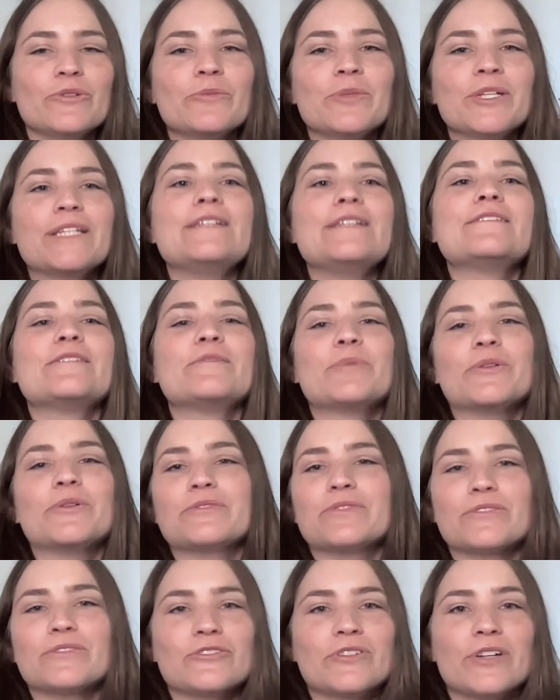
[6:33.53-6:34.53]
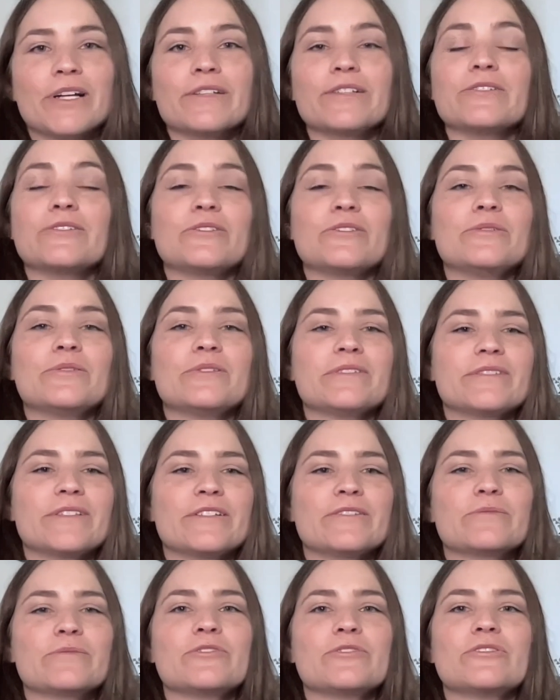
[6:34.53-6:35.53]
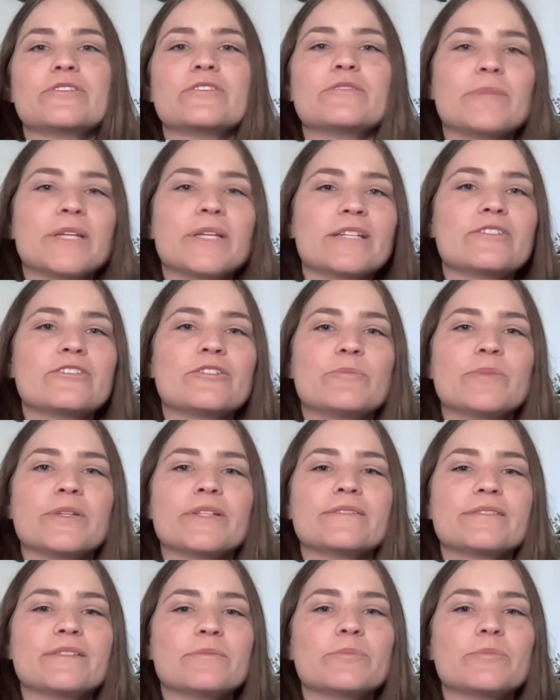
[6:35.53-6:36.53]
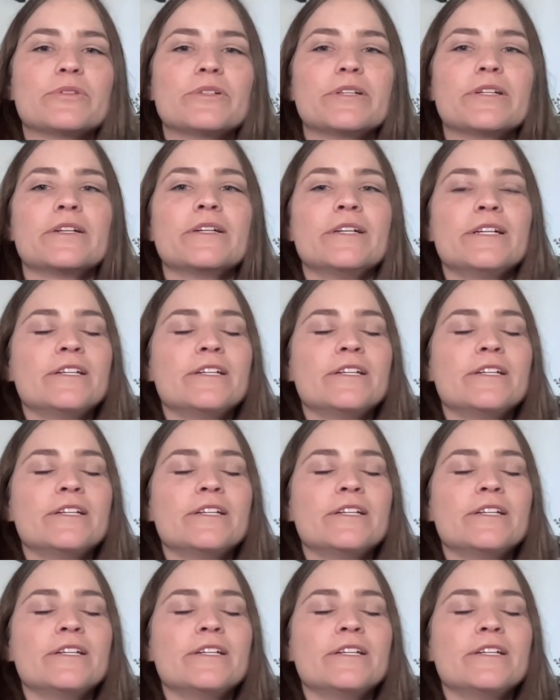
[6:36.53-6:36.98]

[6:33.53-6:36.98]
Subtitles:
what EasyPost is trying to do in a sense, which is to make shipping simpler